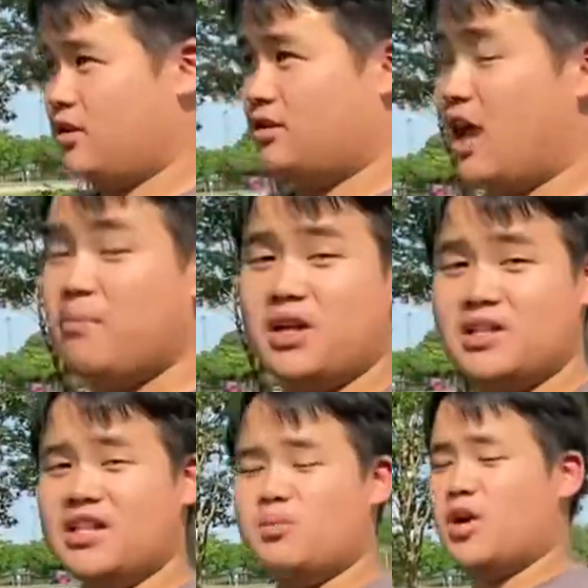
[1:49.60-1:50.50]
That
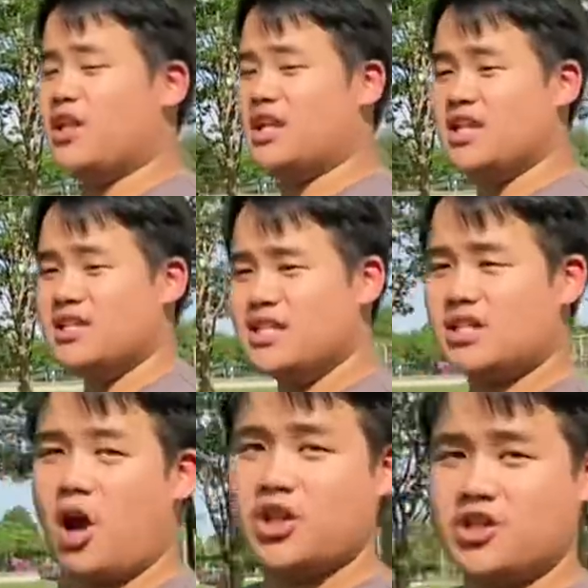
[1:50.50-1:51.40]
means it's one of the easiest
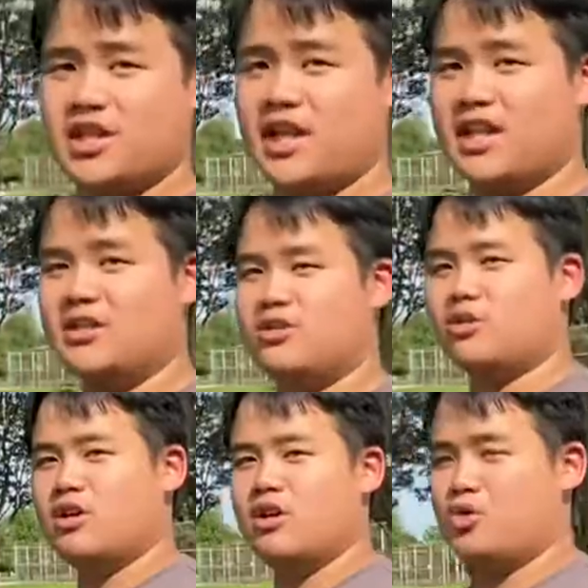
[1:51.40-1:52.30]
colleges to get into.
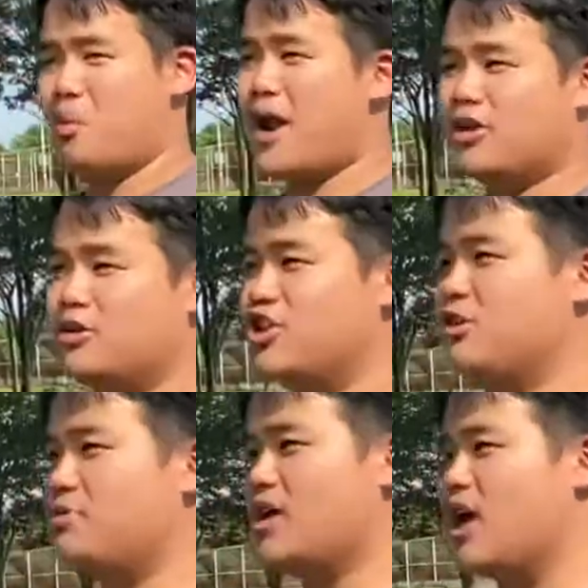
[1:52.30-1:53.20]
No matter your
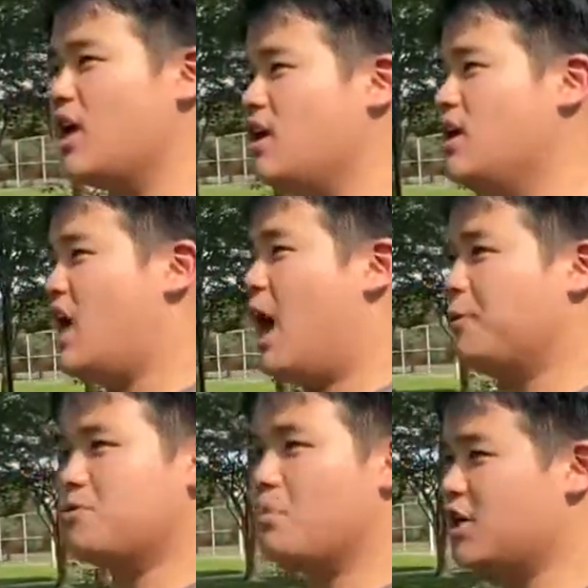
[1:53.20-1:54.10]
GPA, how
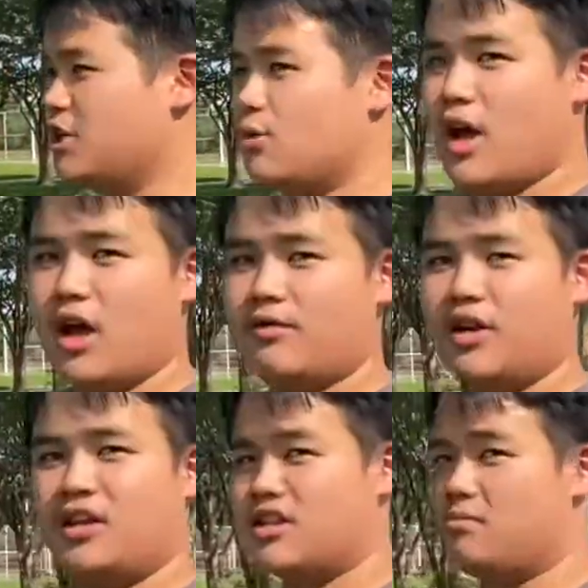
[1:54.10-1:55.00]
much money you have,
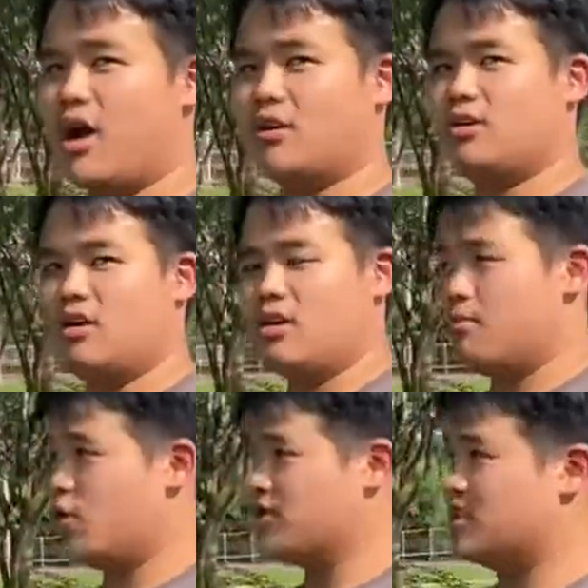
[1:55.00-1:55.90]
it doesn't matter.
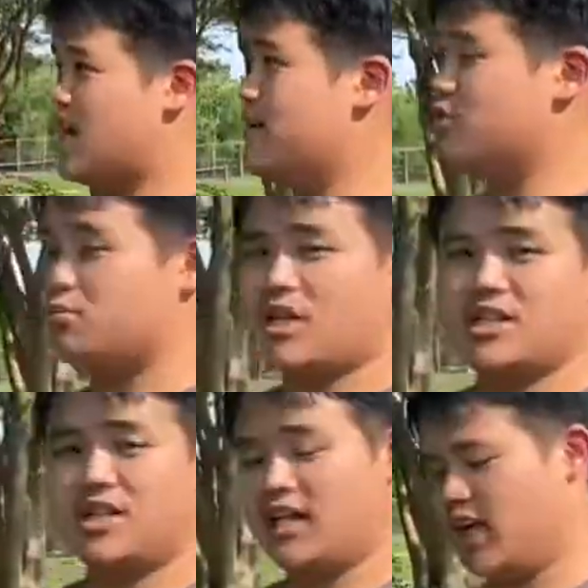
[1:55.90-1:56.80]
Most of the times, it'll be
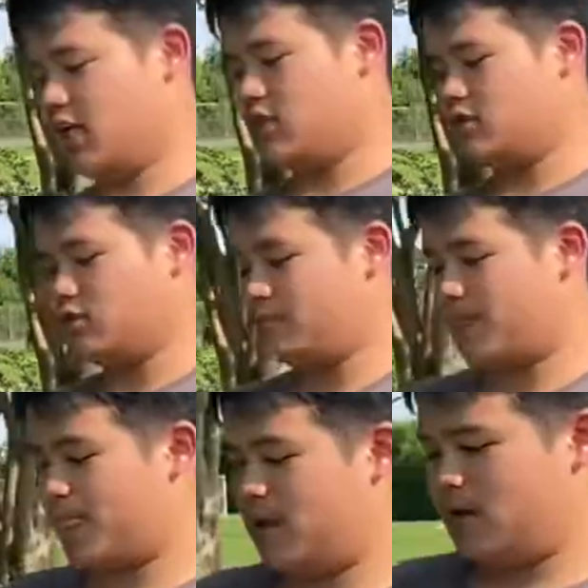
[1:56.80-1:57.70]
easy to get into
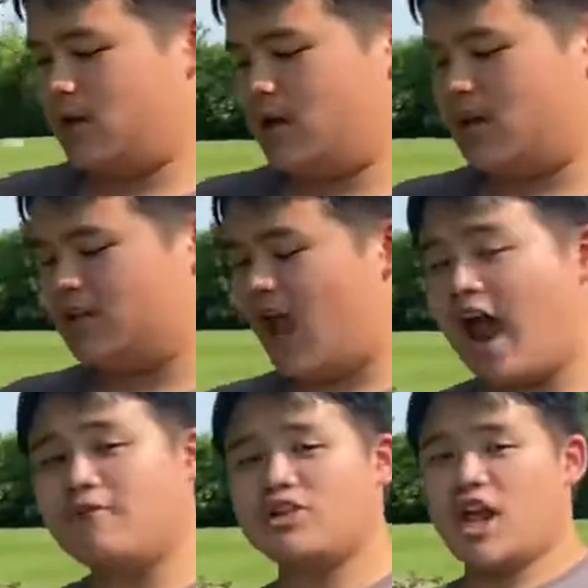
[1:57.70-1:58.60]
the
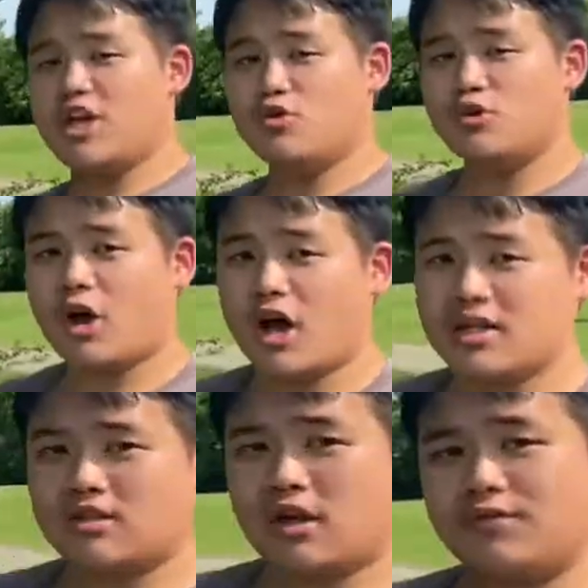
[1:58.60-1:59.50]
average annual
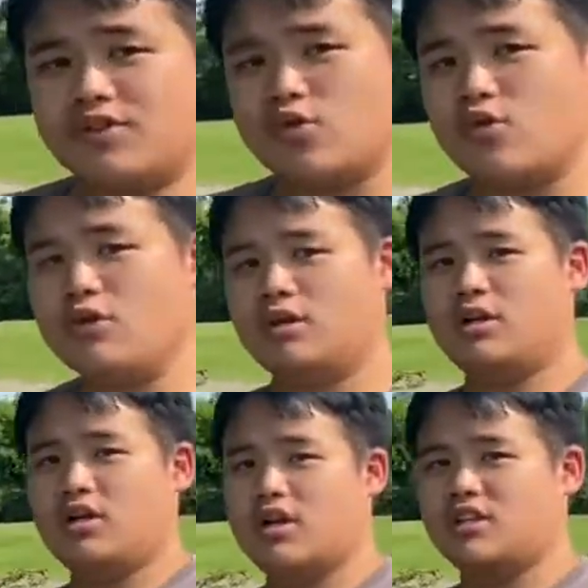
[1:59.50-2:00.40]
cost of the school
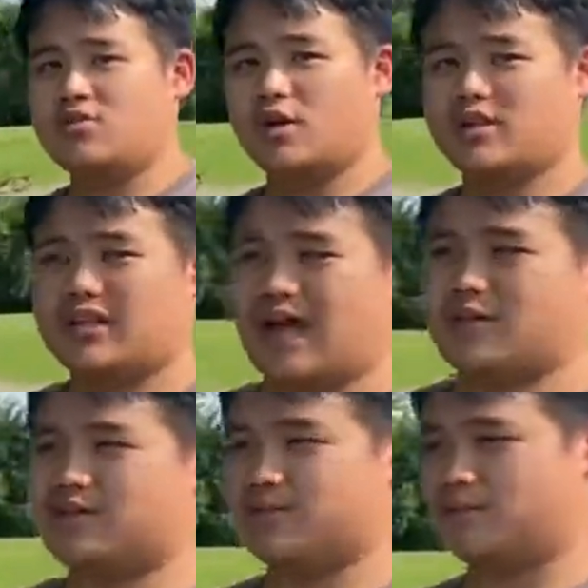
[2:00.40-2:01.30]
is
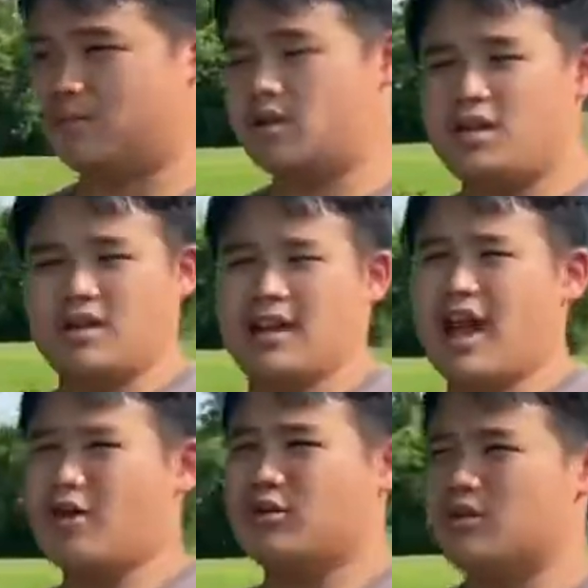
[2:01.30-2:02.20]
20000 Now,